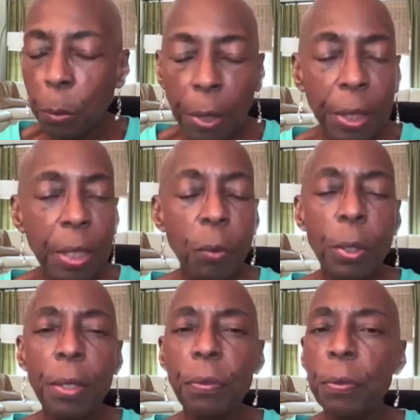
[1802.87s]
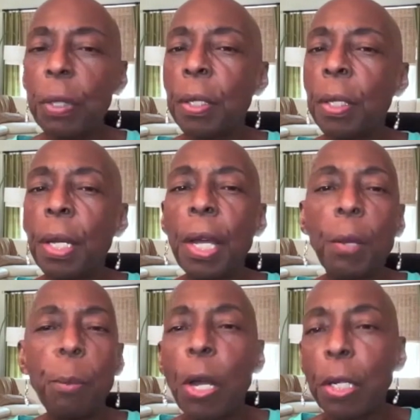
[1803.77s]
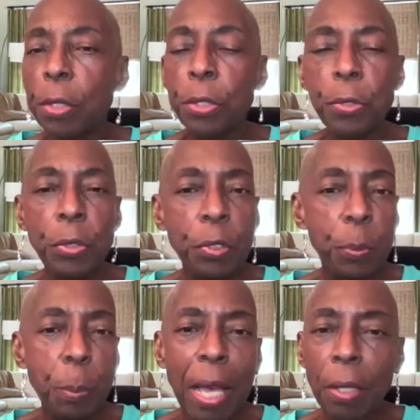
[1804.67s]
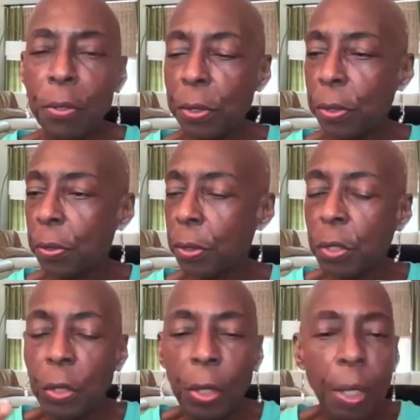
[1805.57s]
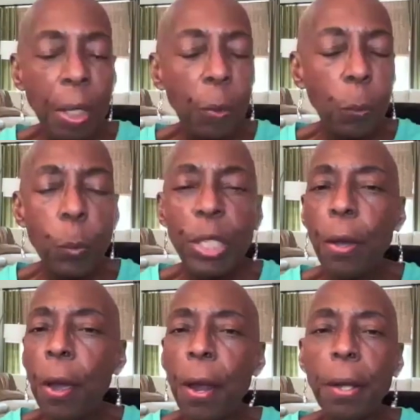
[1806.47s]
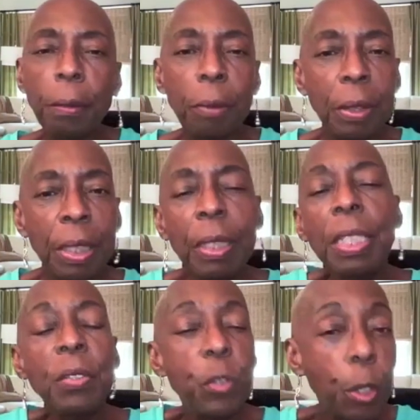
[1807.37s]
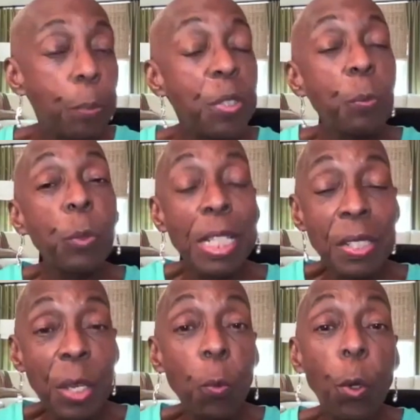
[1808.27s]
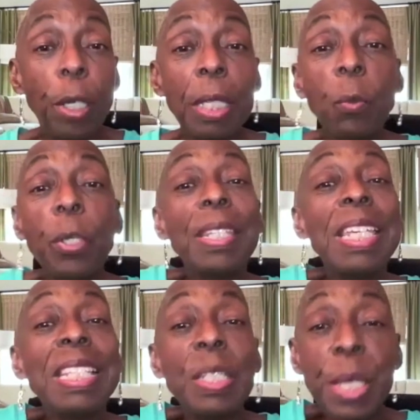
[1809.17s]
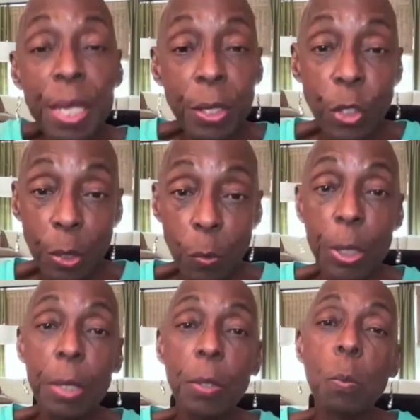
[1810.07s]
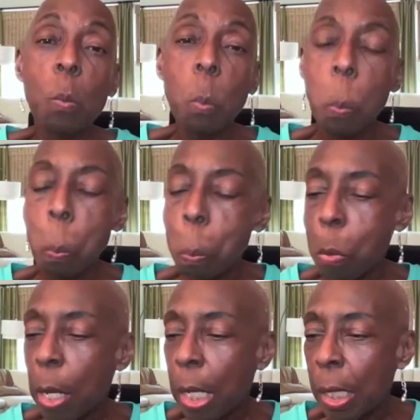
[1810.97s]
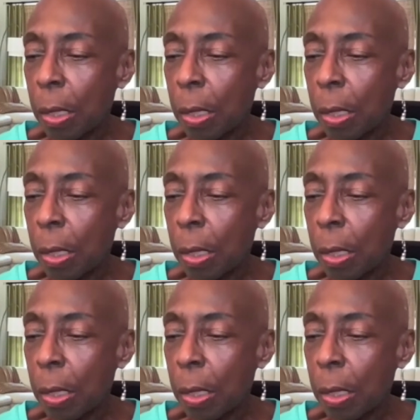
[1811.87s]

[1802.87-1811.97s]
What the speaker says: working with our partners, our spouses. We are, in terms, when I say working with, engaging with, we